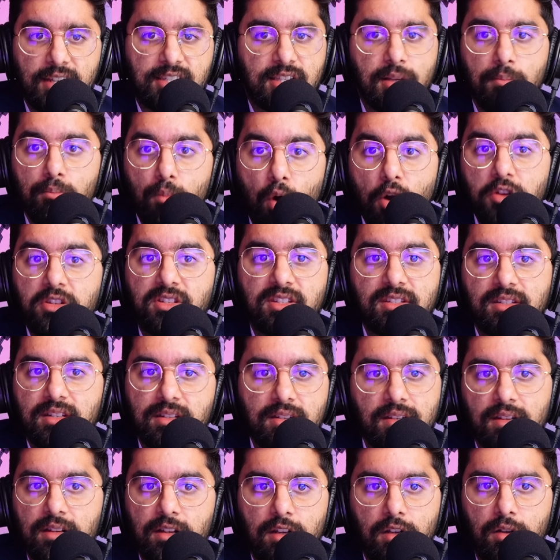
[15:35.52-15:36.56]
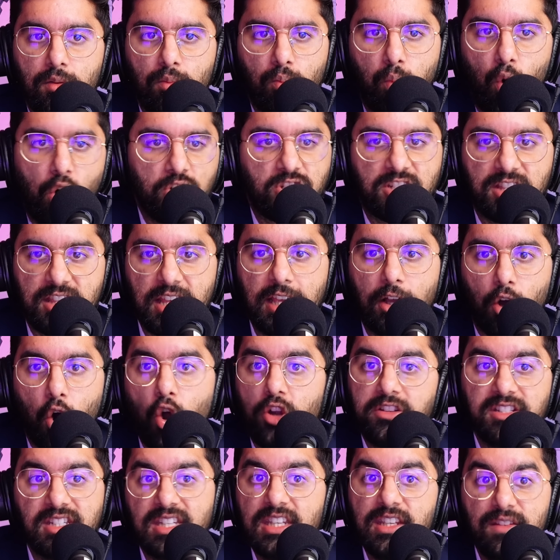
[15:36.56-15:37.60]
the most watched thing
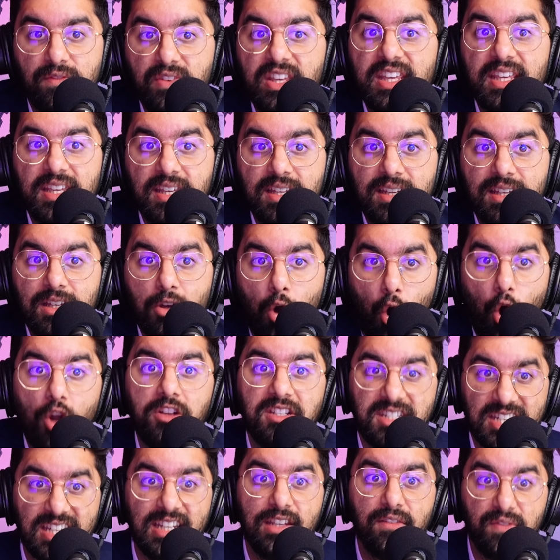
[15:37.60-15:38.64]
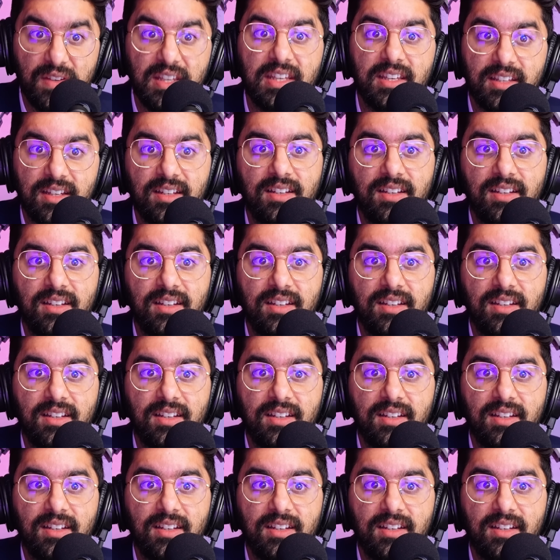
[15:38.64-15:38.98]
on TV. On TV.